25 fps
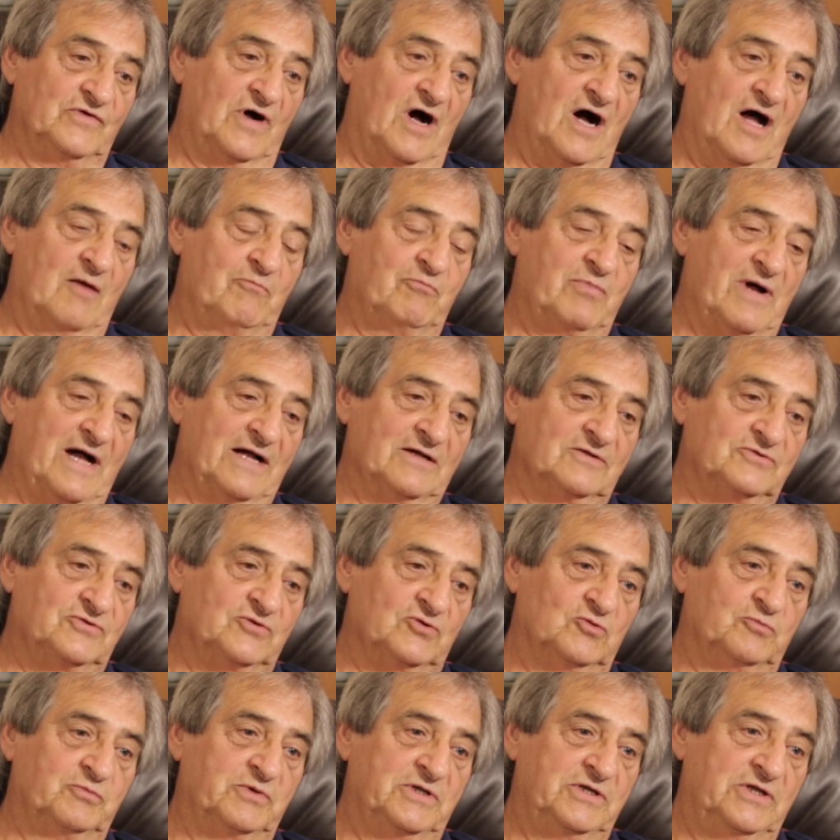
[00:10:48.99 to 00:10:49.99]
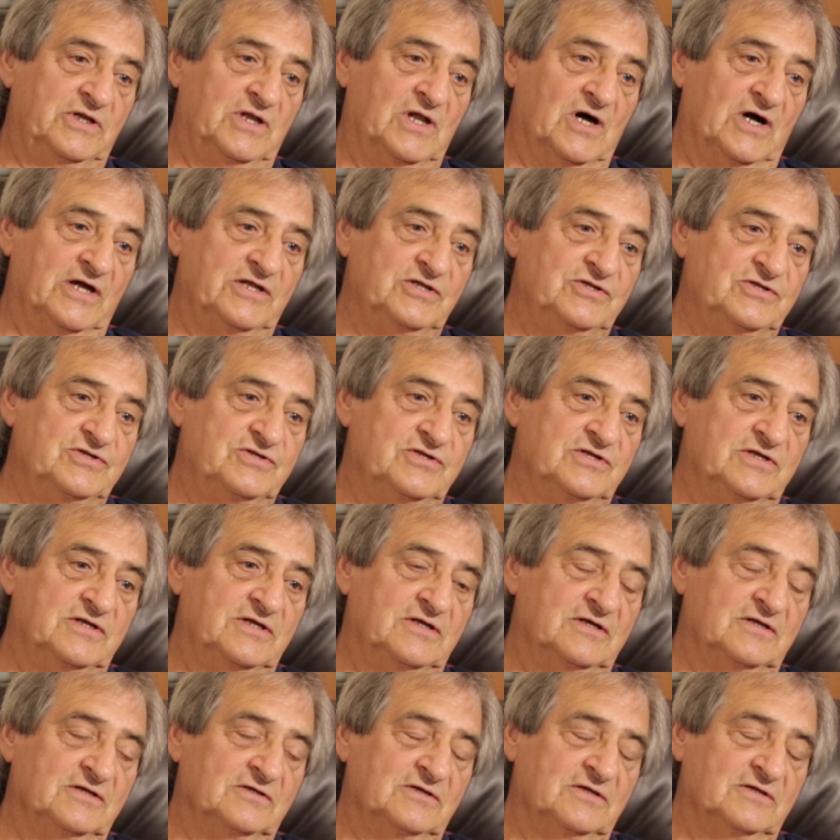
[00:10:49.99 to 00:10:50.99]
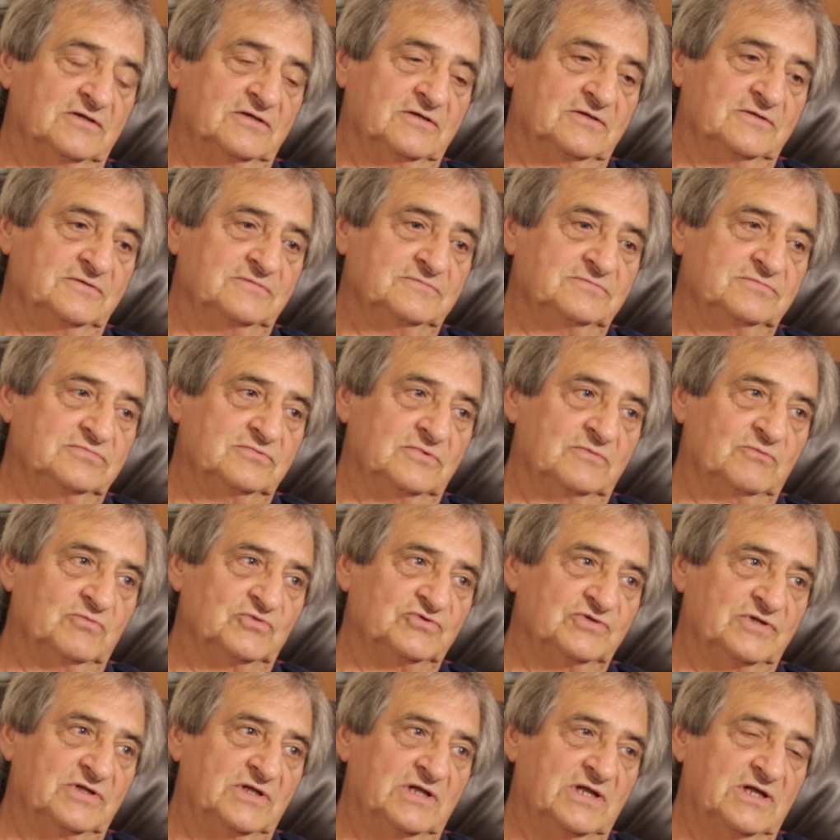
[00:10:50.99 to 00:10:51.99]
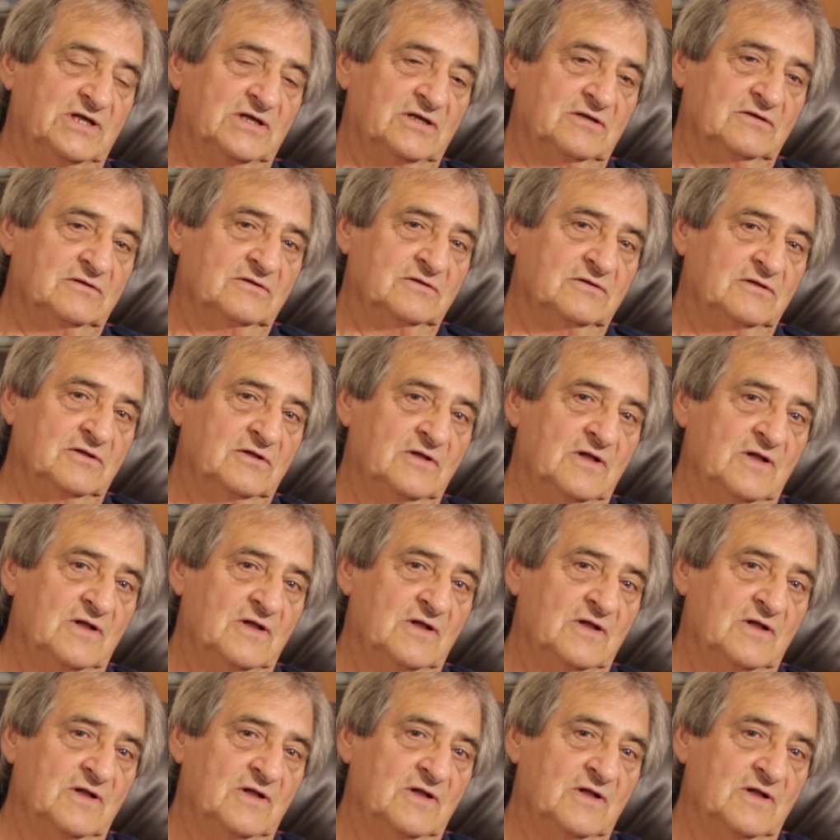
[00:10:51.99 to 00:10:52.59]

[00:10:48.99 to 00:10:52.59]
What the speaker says: I packed up in 90, when was it now?